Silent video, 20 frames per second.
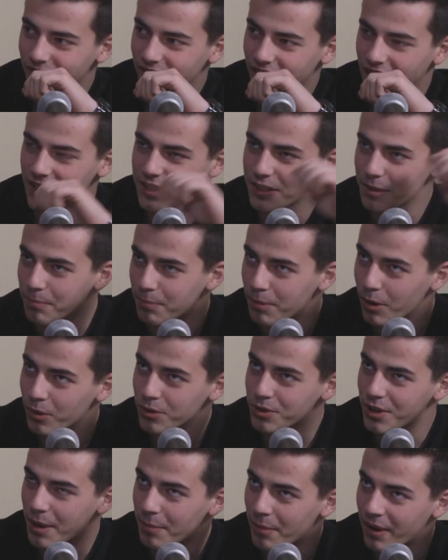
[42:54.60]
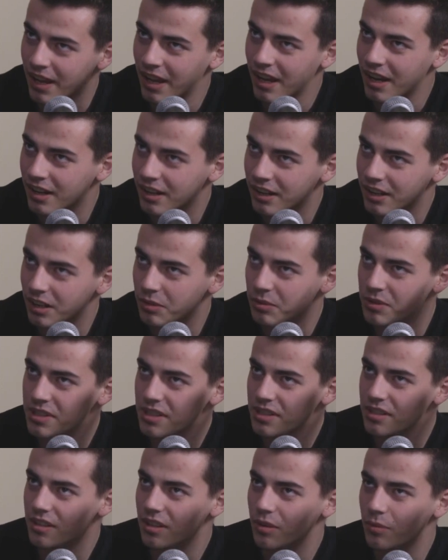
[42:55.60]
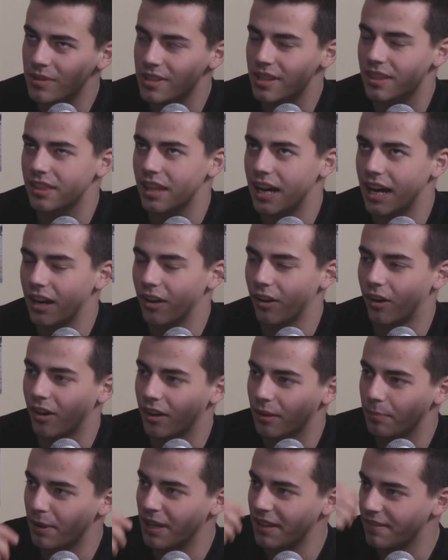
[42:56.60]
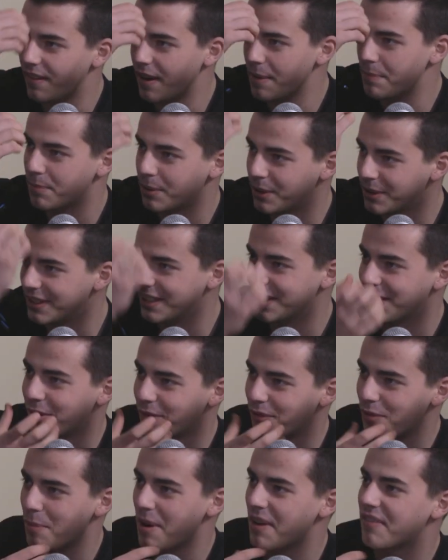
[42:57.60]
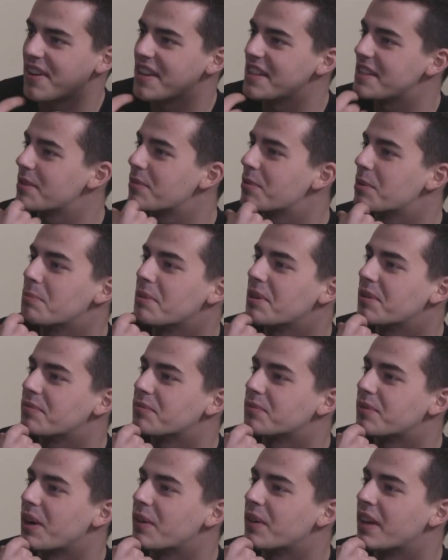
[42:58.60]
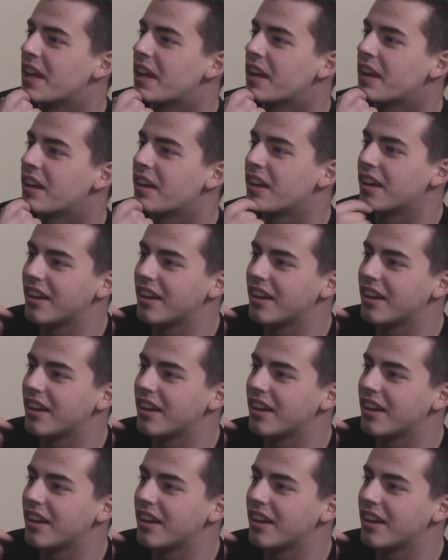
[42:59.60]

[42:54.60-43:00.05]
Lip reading: I used to blow dry my hair. It wasn't that long, but if I pulled it over my face, it would be brown hair.